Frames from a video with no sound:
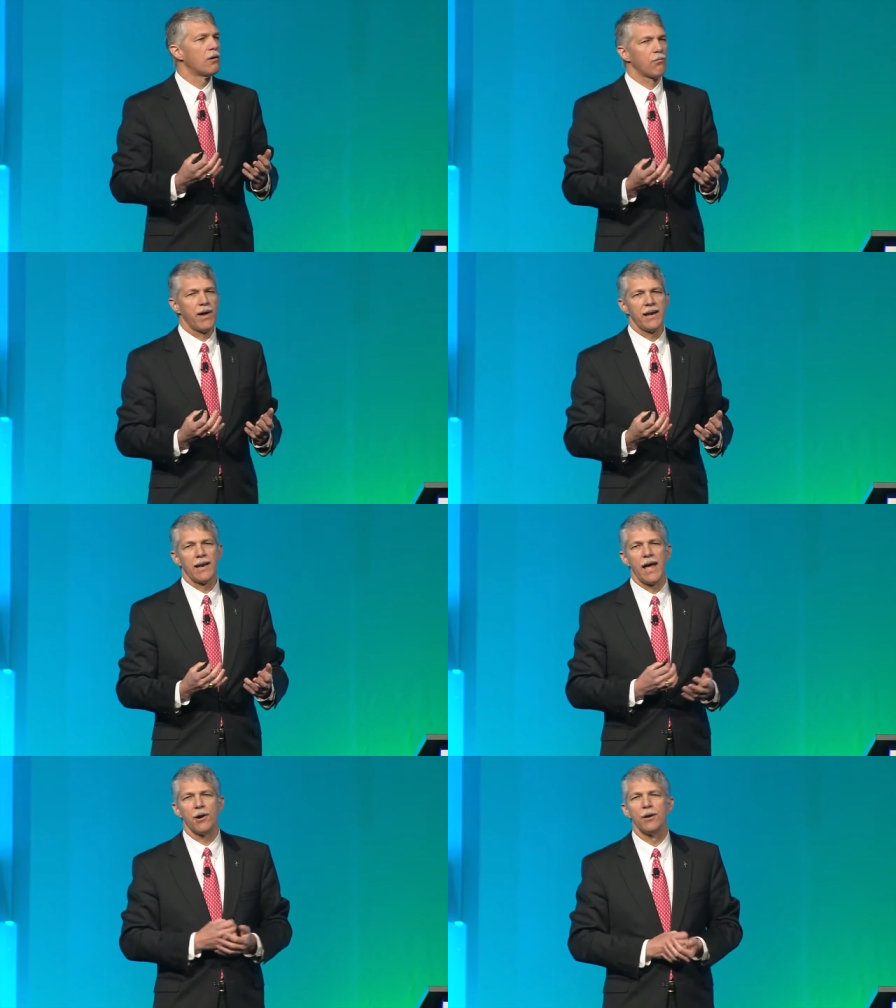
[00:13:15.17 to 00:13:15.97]
read a
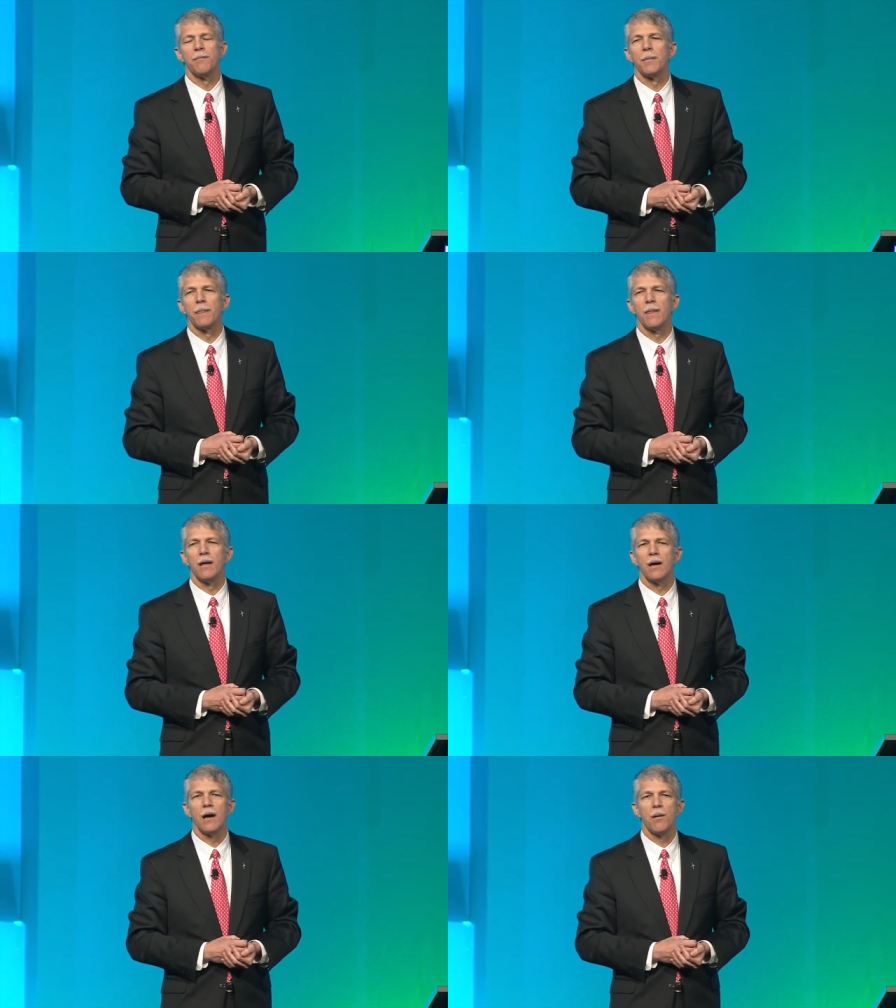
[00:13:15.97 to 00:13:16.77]
letter
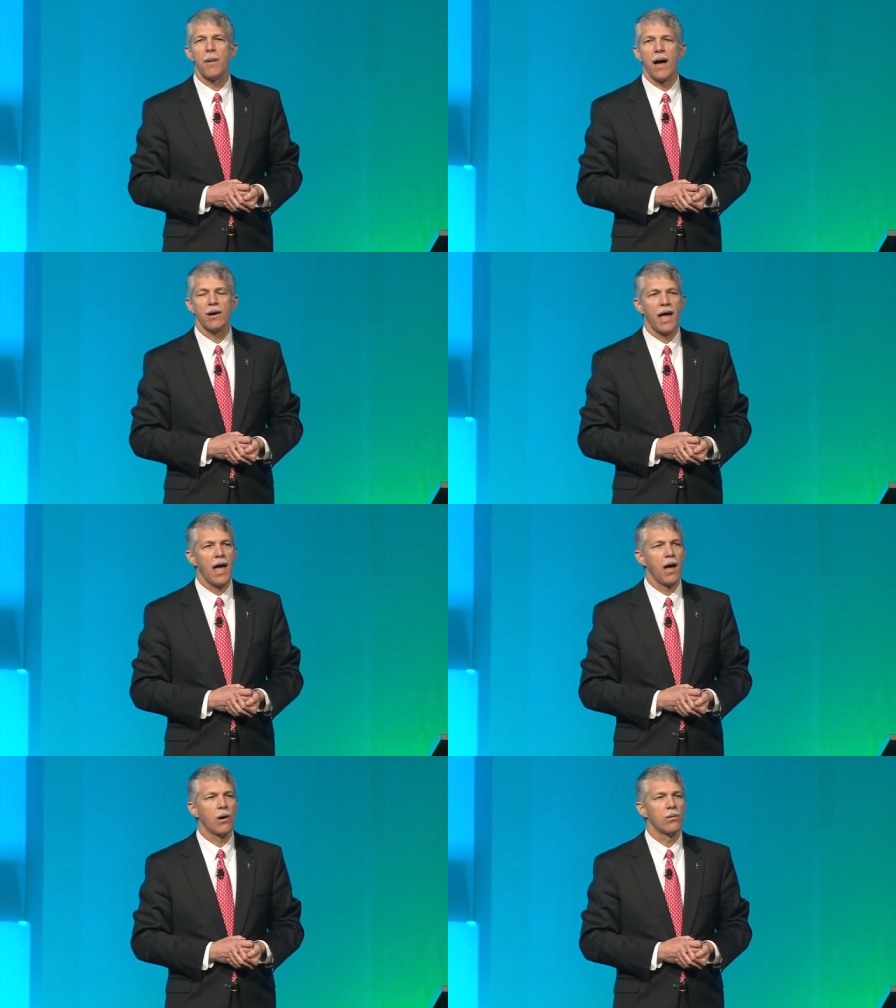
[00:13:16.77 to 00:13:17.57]
about
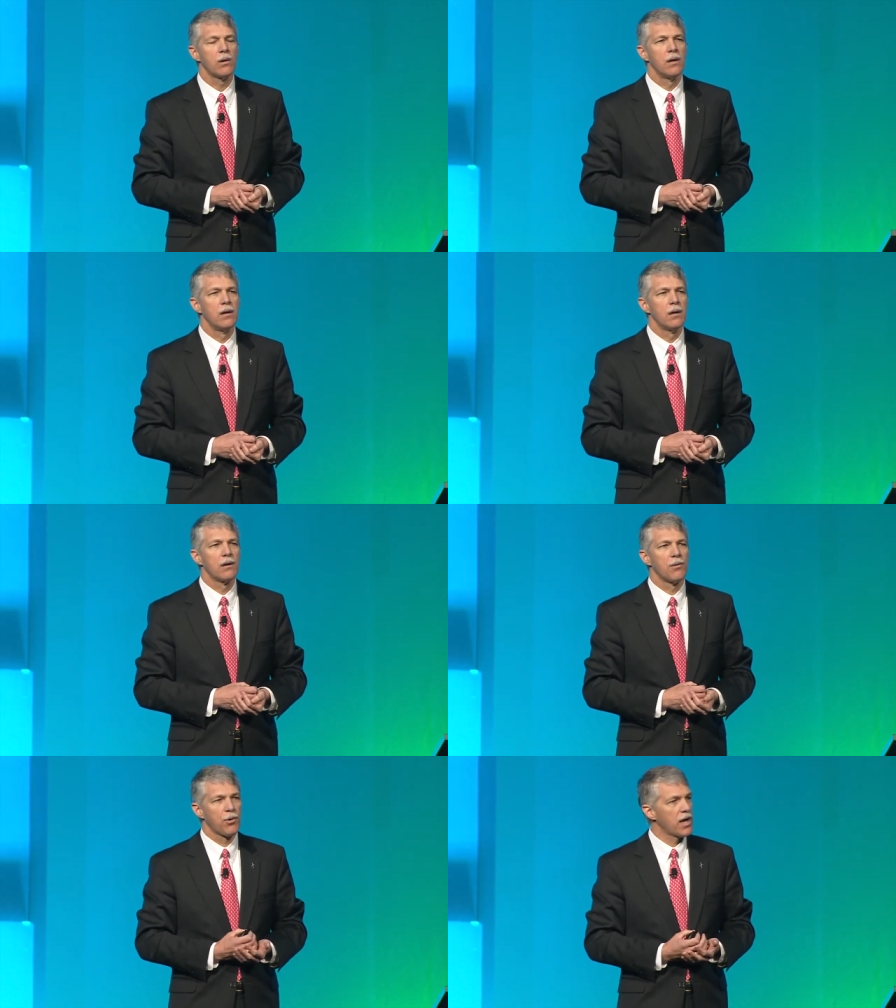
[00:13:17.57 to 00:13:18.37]
how
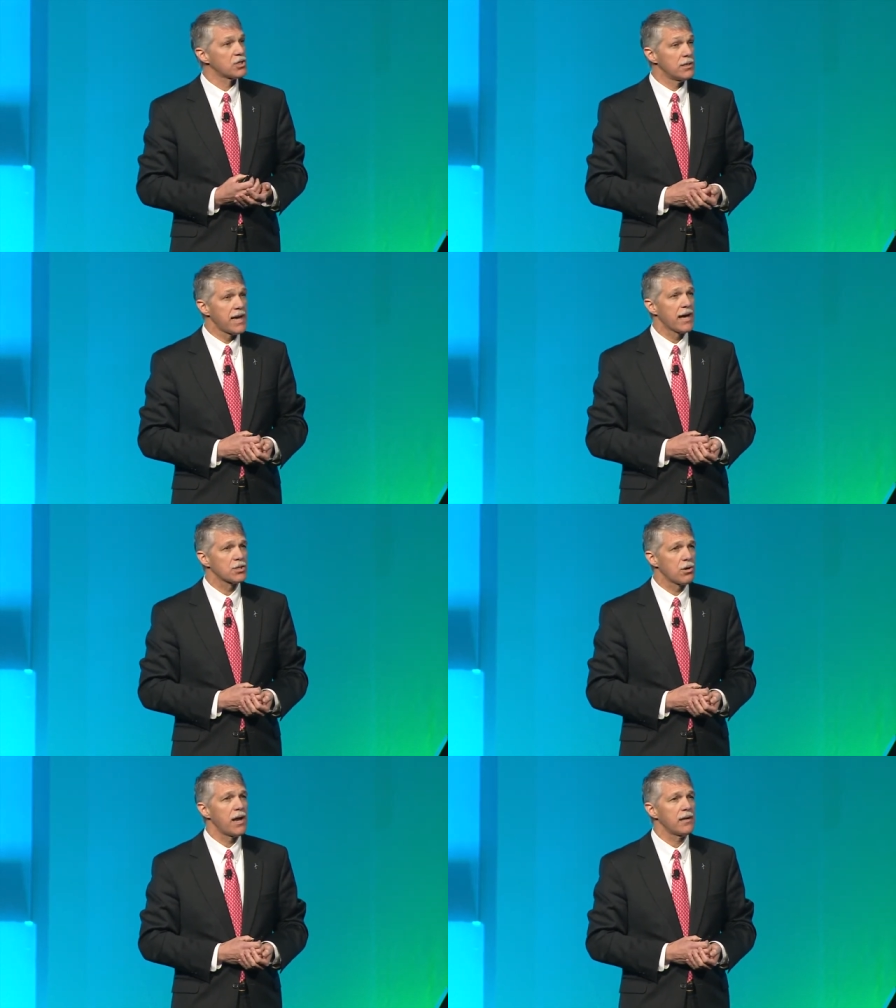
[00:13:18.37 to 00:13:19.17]
the production tax
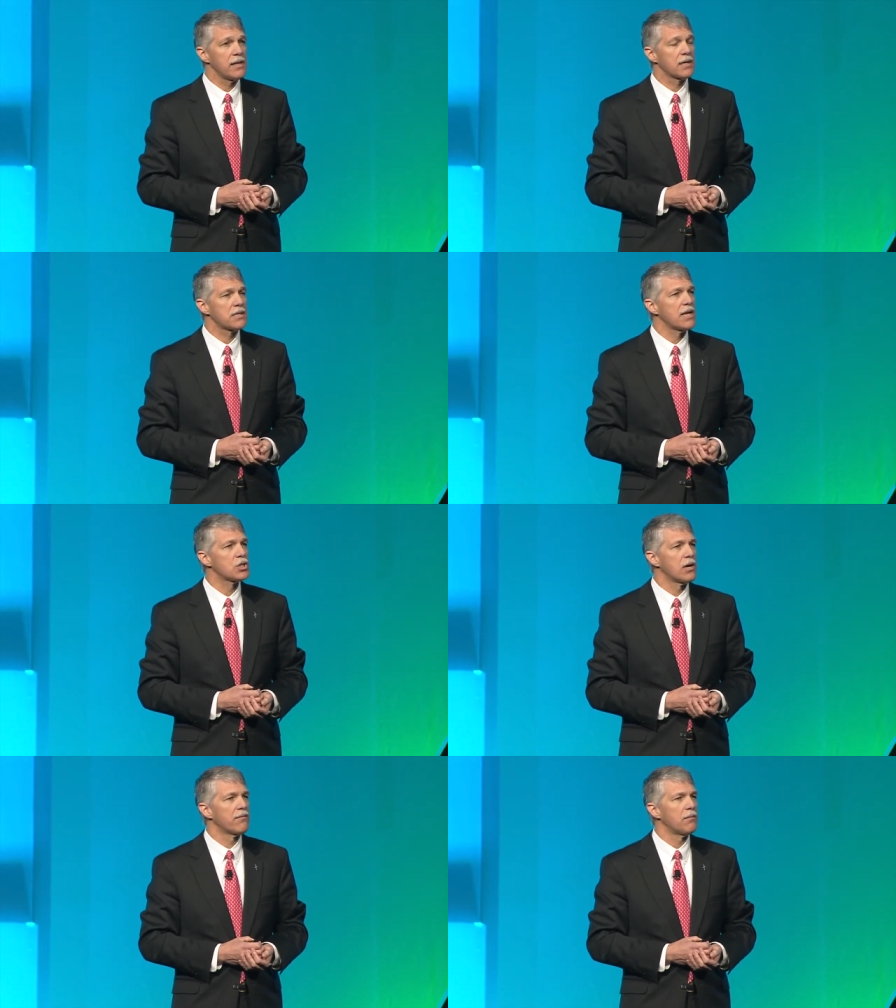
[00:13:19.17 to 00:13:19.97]
credit, the
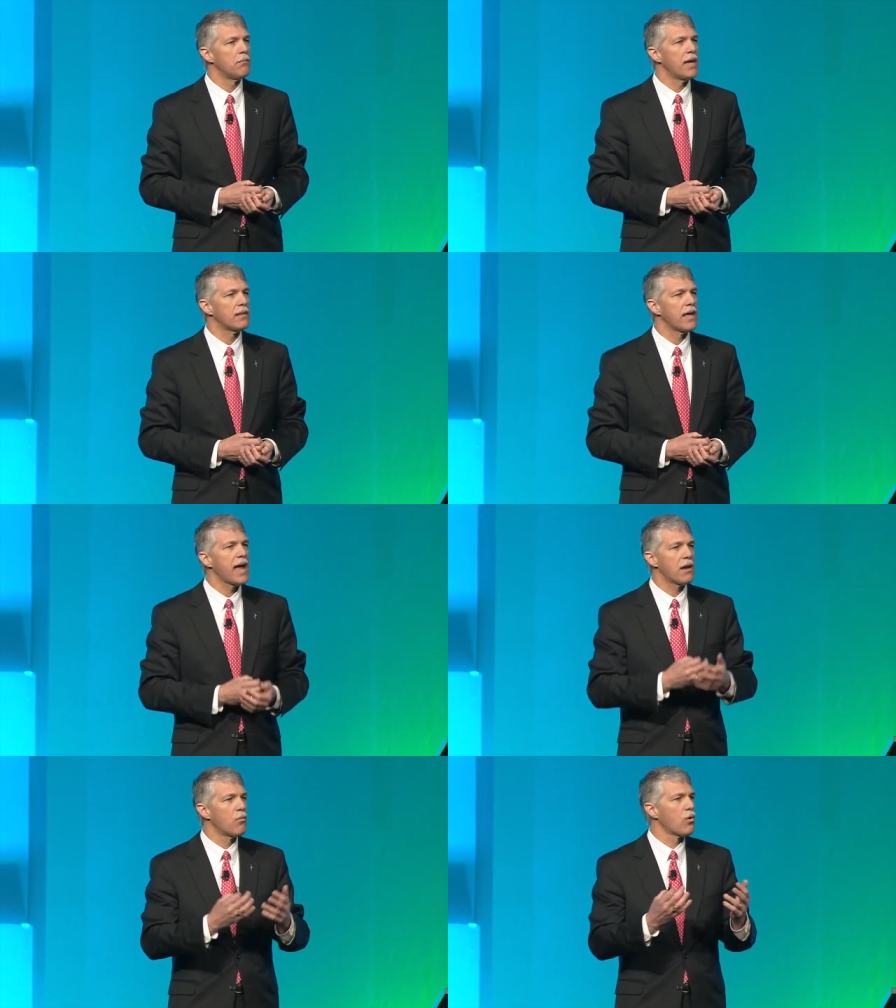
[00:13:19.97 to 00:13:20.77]
extension of it, meant they
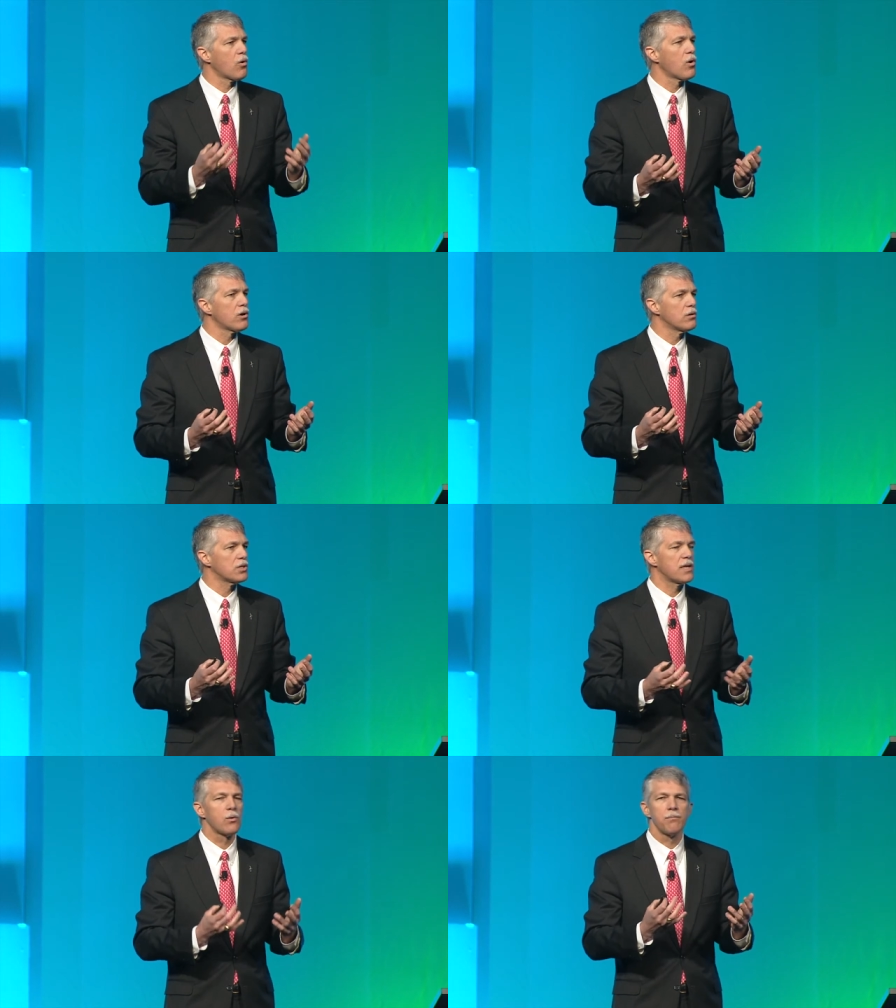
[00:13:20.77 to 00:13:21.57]
had more
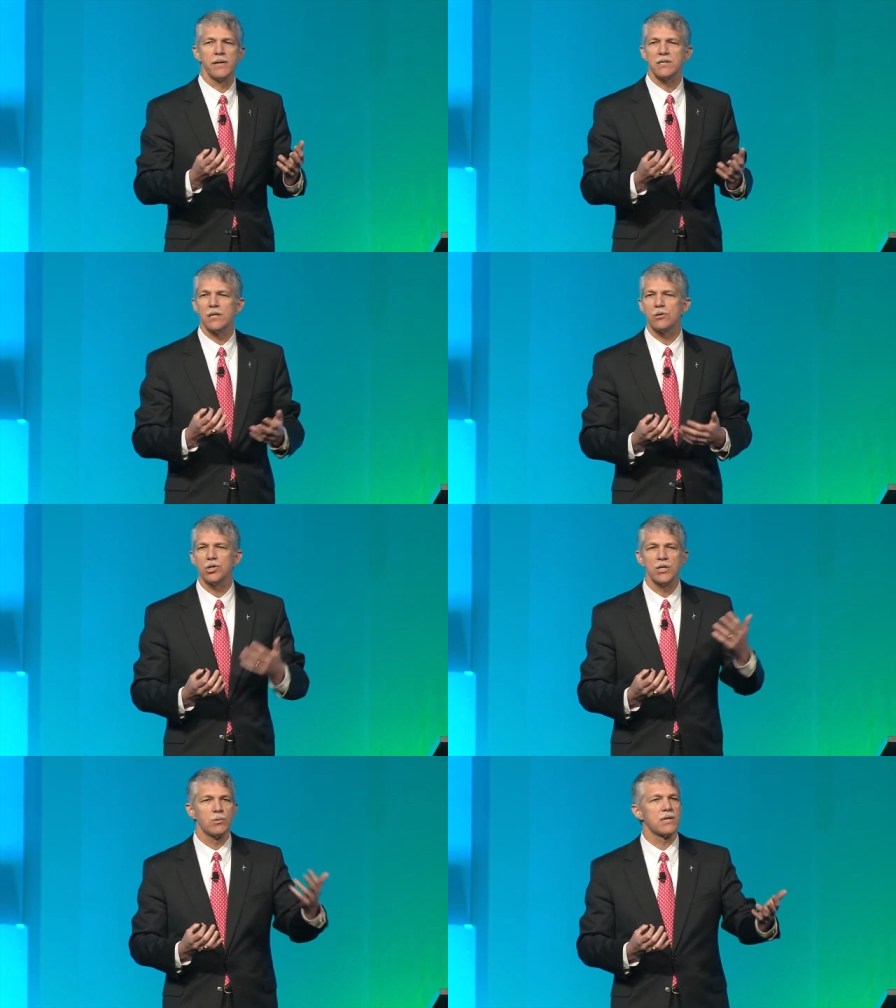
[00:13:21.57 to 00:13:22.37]
orders, they were busier,
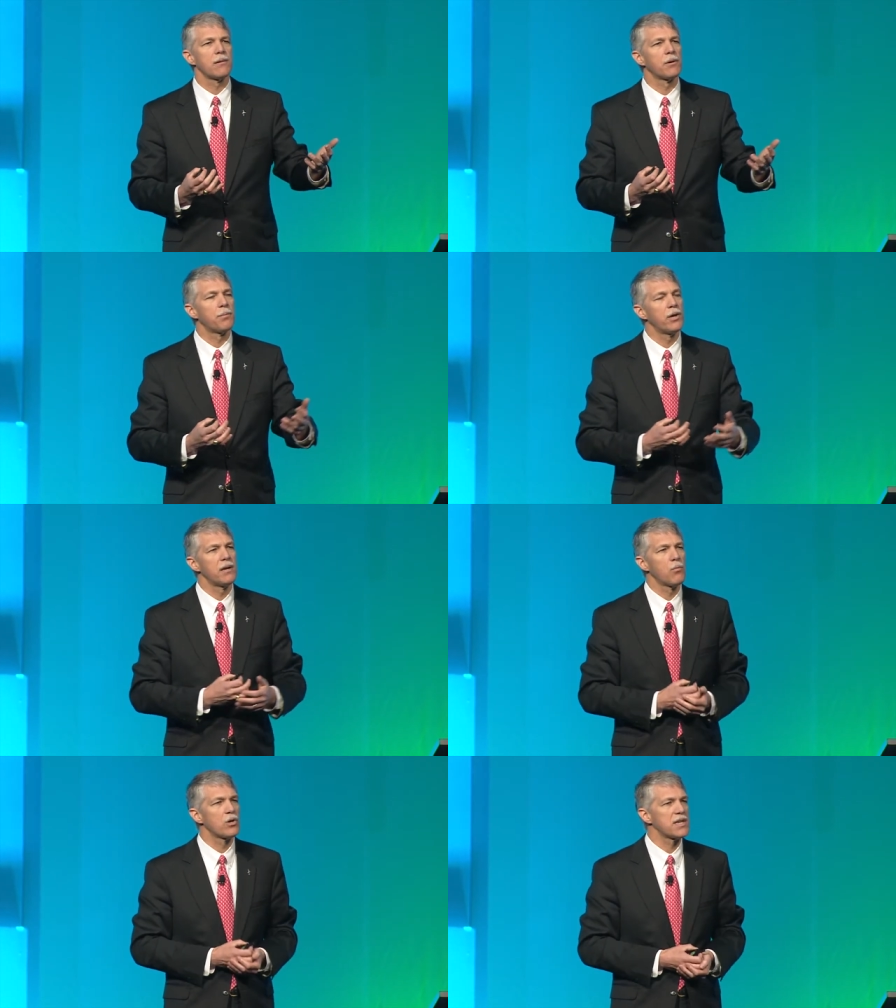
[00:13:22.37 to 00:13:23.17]
she was able to put
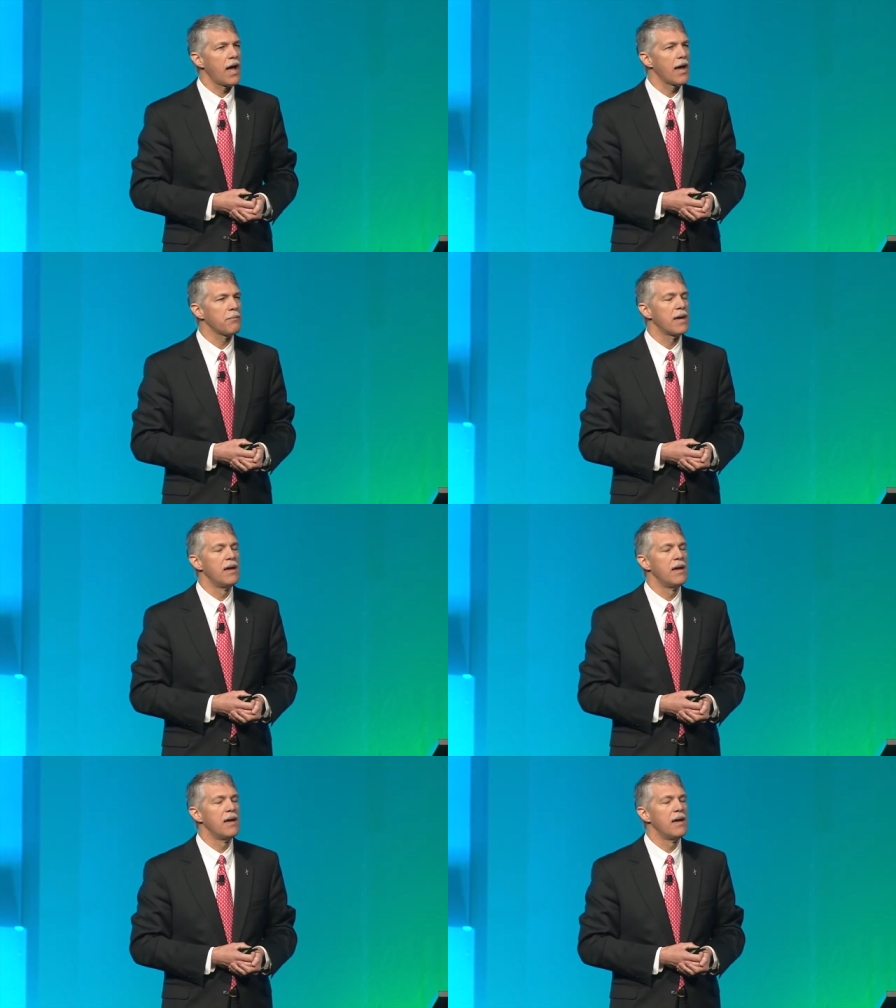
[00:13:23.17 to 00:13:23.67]
in more time,